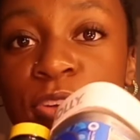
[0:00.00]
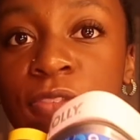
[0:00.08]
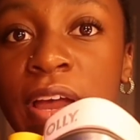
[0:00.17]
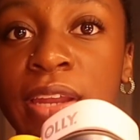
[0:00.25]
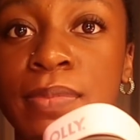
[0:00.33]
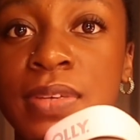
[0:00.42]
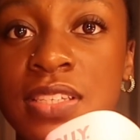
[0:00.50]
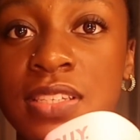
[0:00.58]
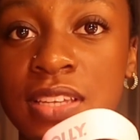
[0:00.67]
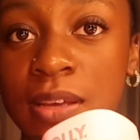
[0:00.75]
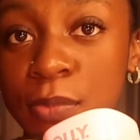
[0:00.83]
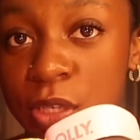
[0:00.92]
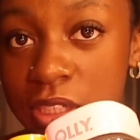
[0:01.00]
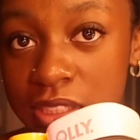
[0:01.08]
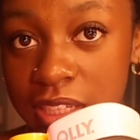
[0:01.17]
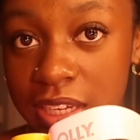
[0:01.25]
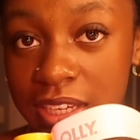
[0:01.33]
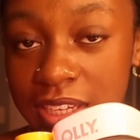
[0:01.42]
Vitamins I'm gonna
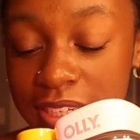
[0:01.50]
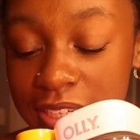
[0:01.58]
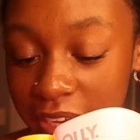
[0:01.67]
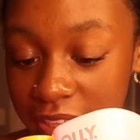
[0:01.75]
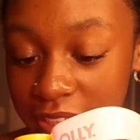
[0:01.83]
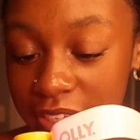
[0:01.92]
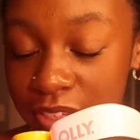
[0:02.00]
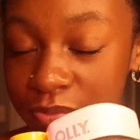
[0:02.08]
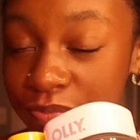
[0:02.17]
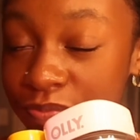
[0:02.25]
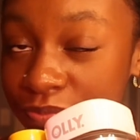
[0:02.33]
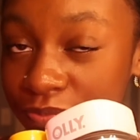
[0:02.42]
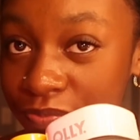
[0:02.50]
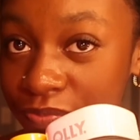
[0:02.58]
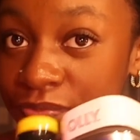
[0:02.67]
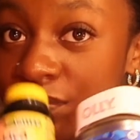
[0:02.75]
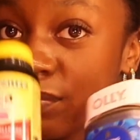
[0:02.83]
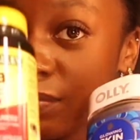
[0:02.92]
take daily.
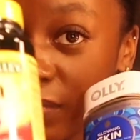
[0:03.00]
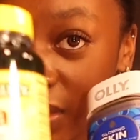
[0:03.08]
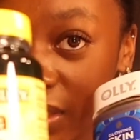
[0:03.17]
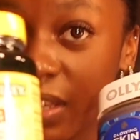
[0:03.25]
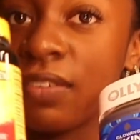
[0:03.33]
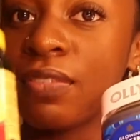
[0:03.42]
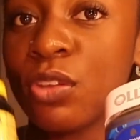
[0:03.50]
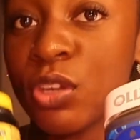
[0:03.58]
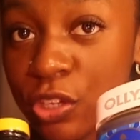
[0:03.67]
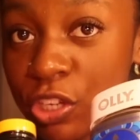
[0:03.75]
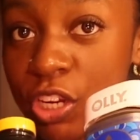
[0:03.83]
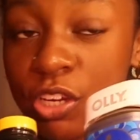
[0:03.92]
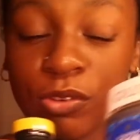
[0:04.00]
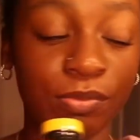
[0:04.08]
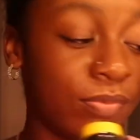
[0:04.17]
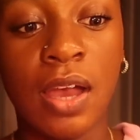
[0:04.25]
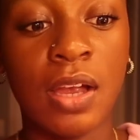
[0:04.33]
you know, you know.